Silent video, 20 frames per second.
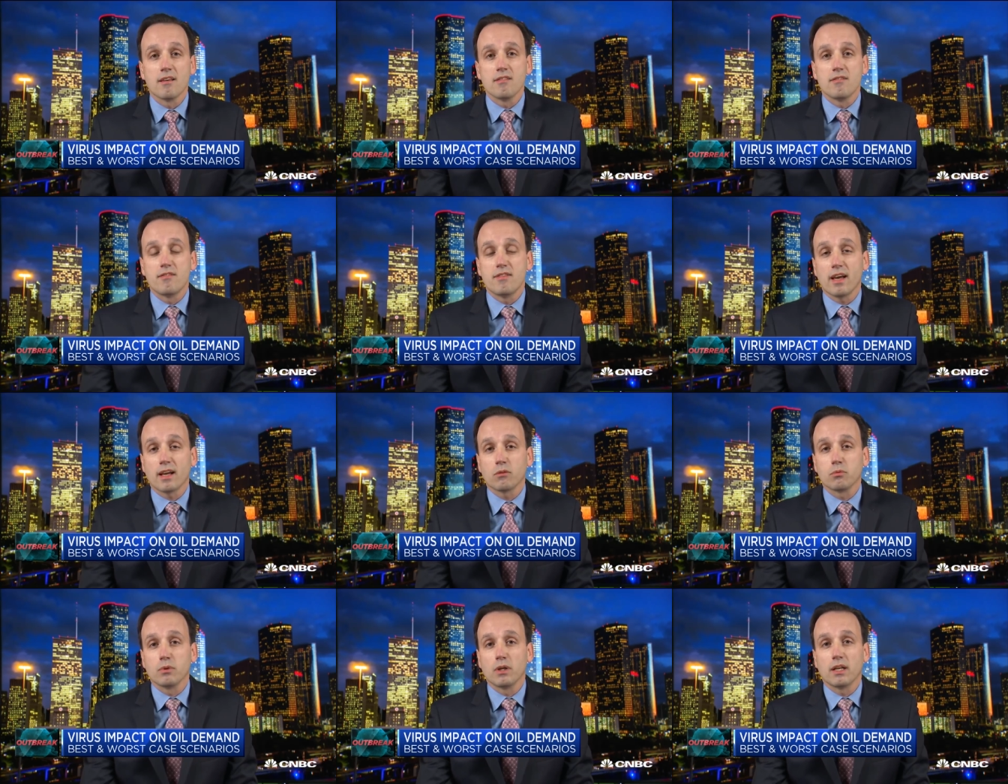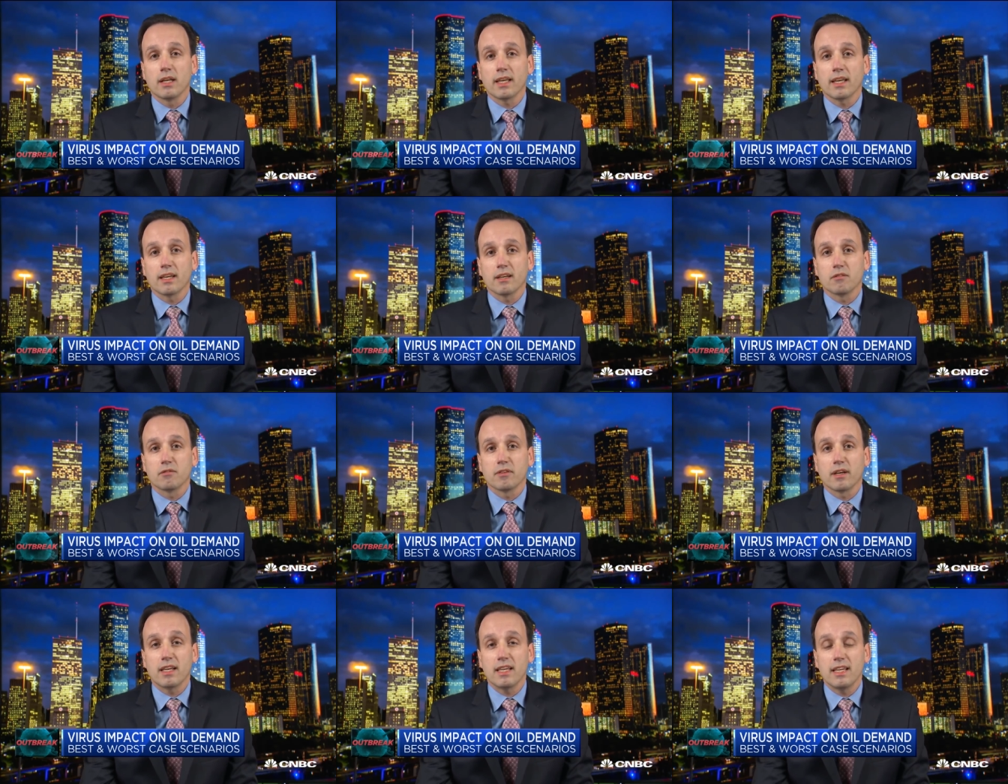that will
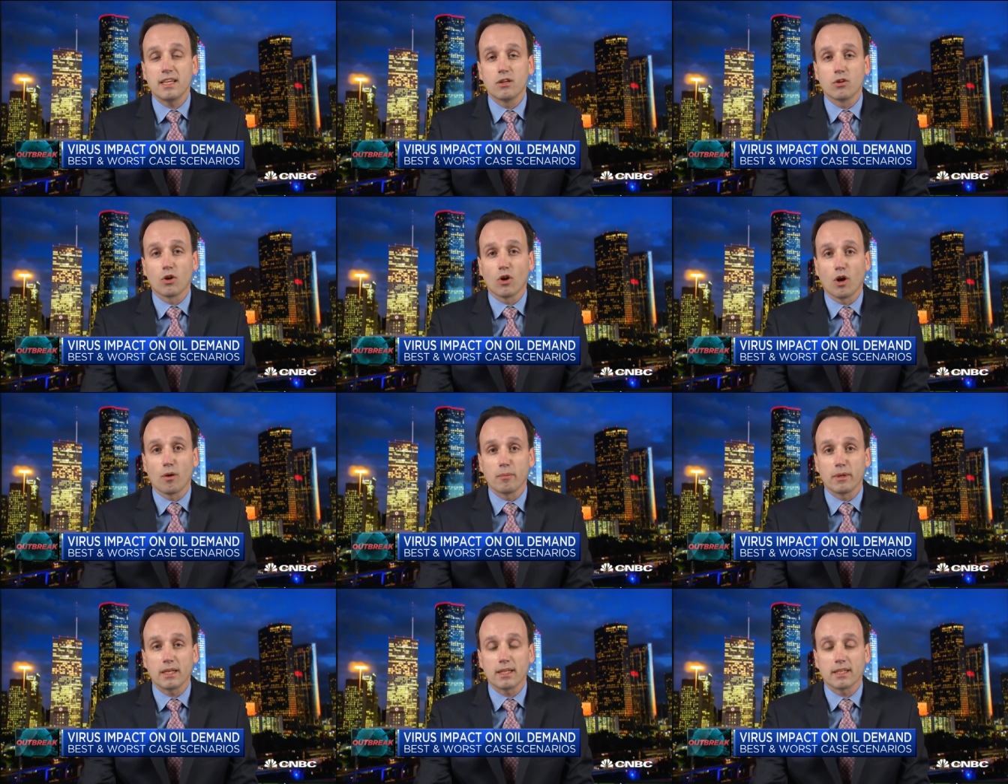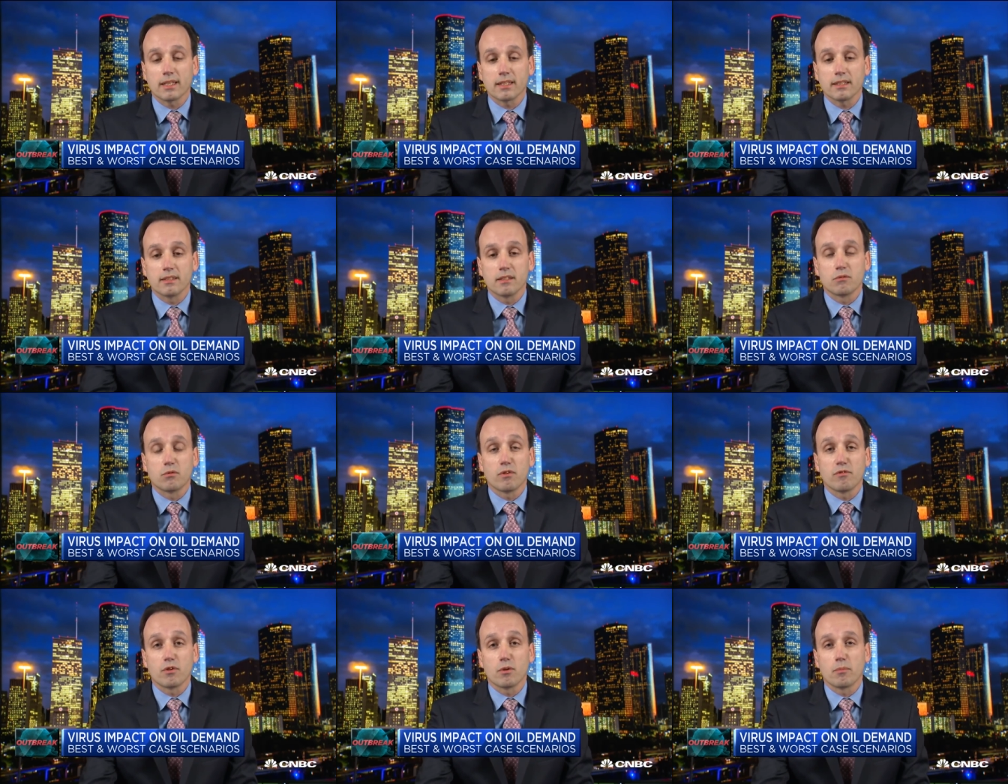have uh, economic
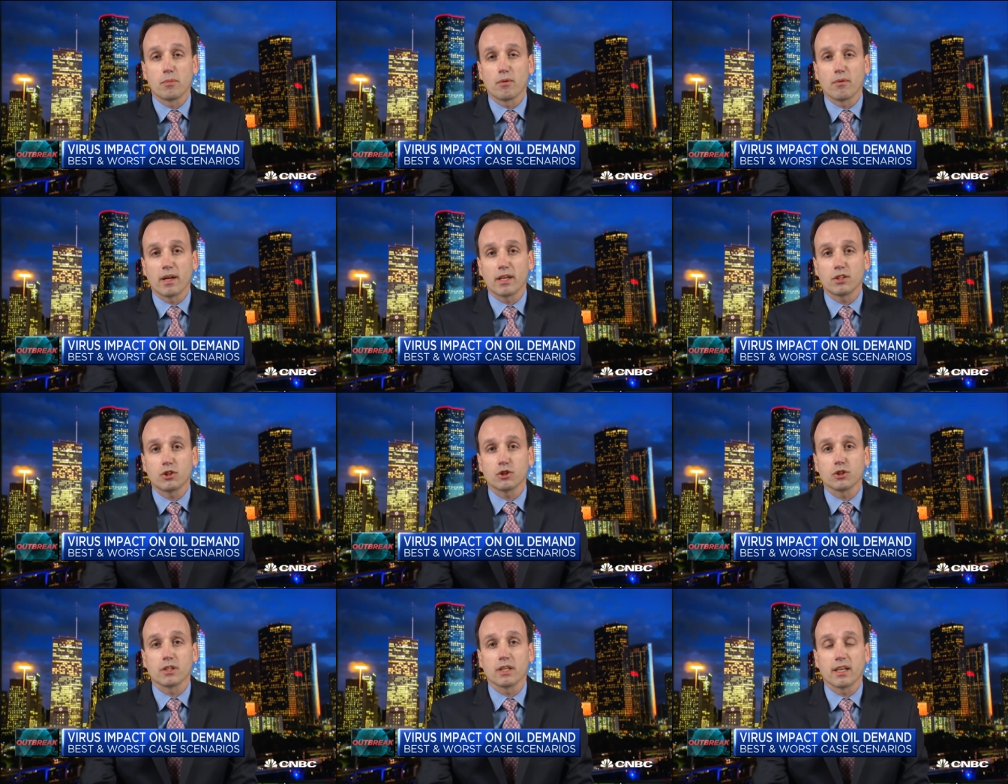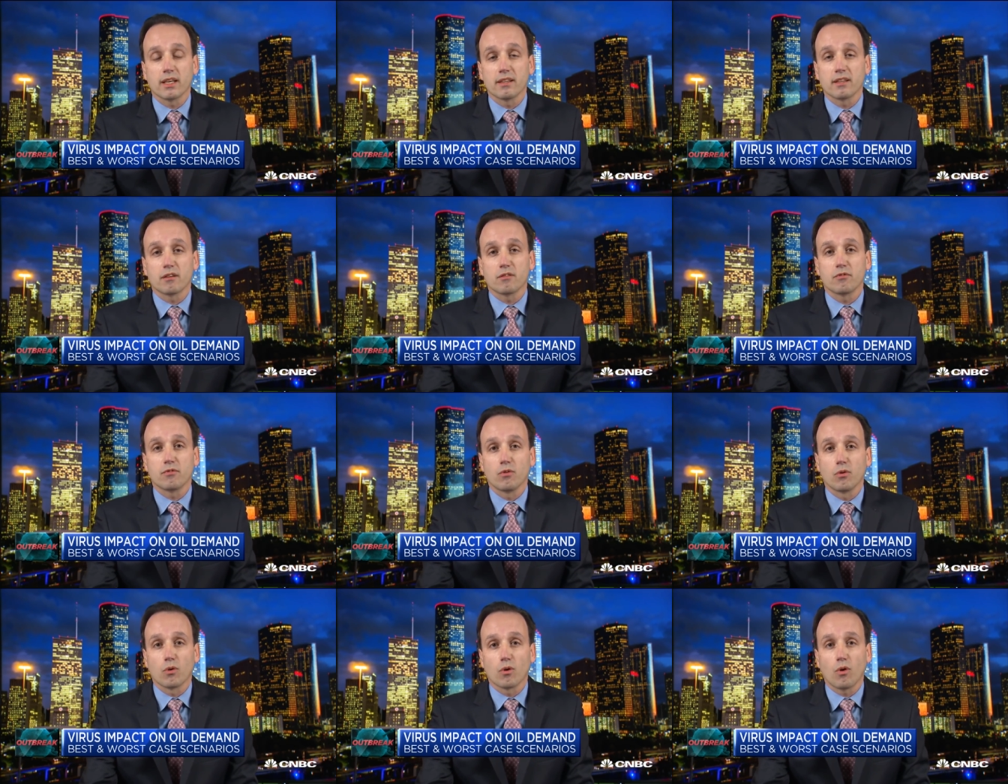reverberation and
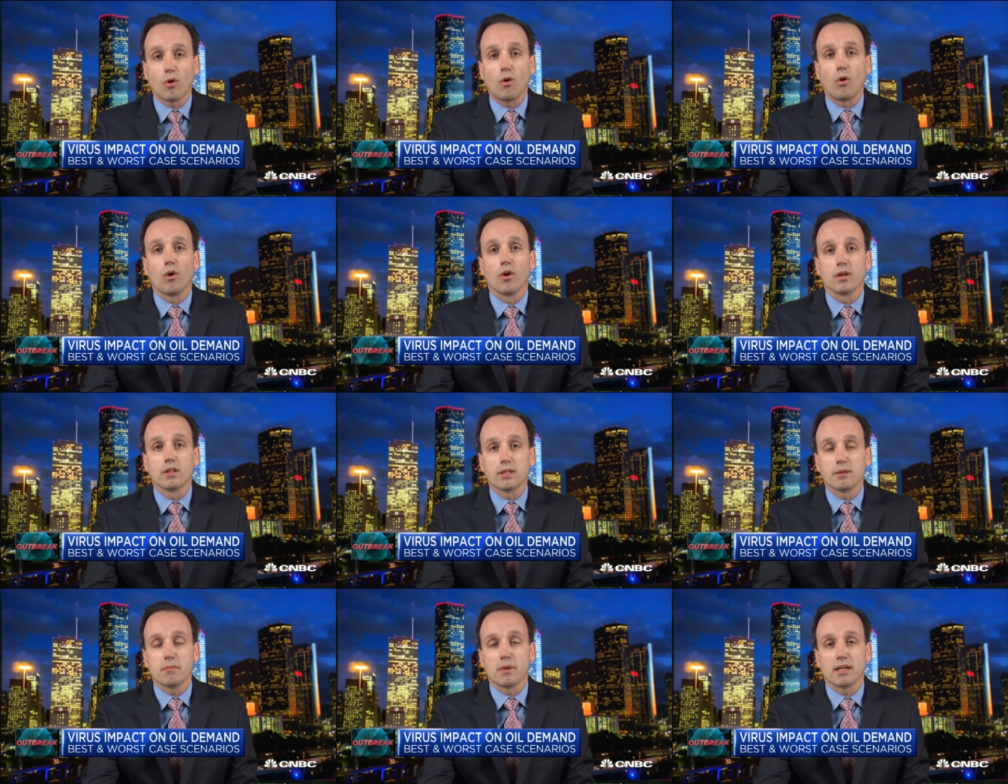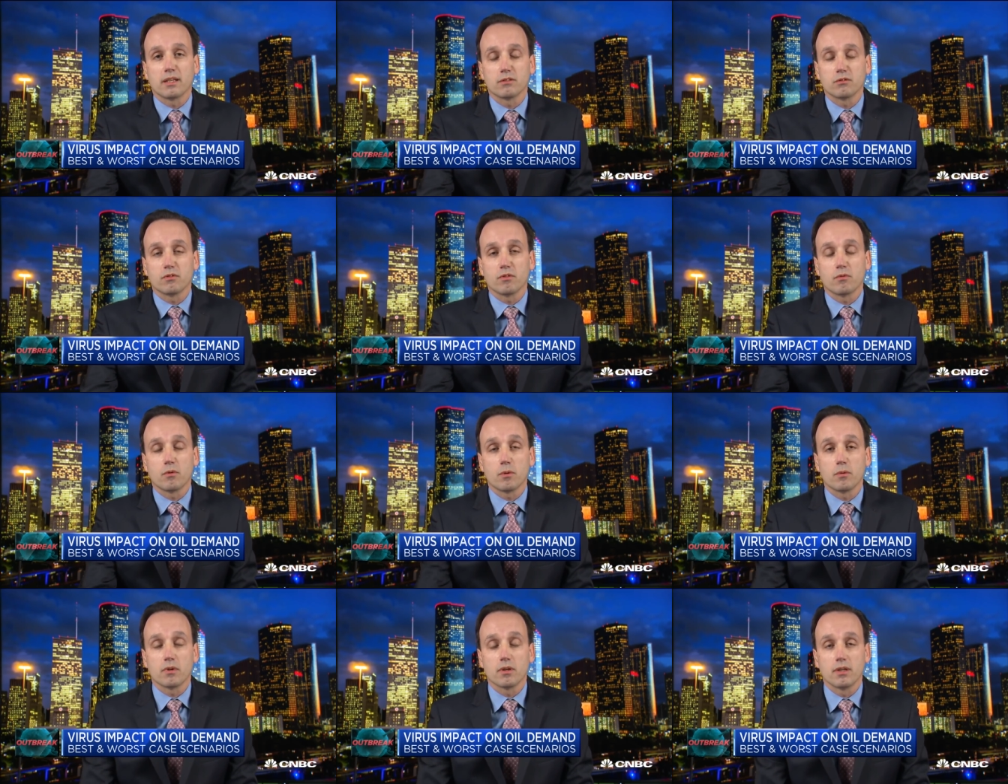therefore oil demand
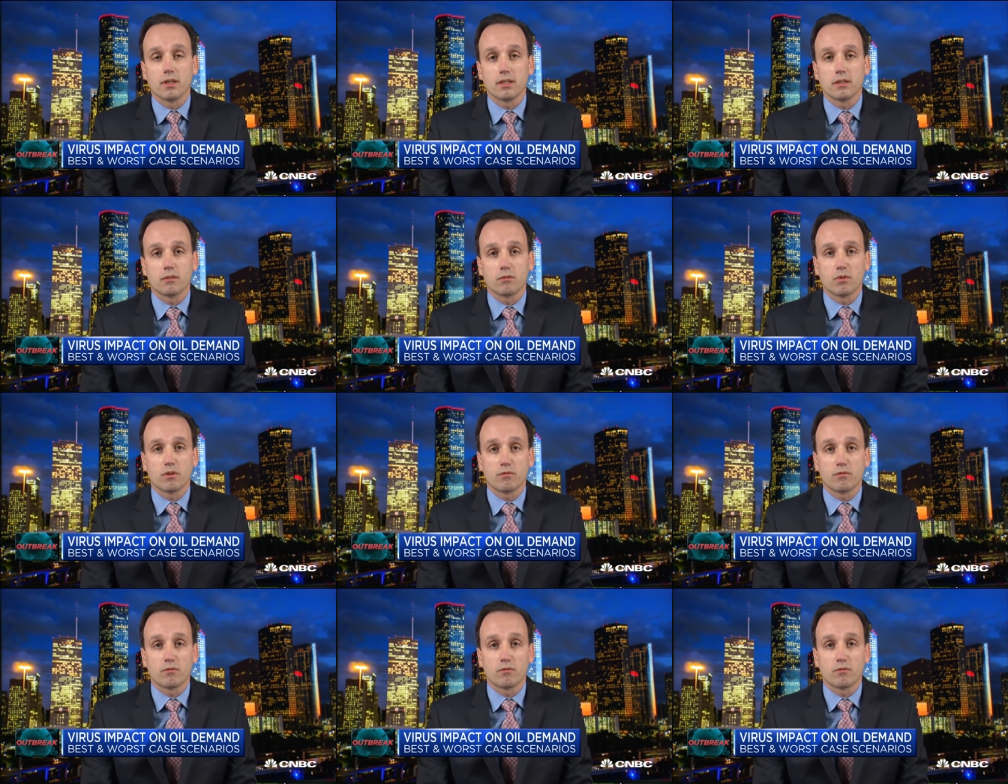rever uh,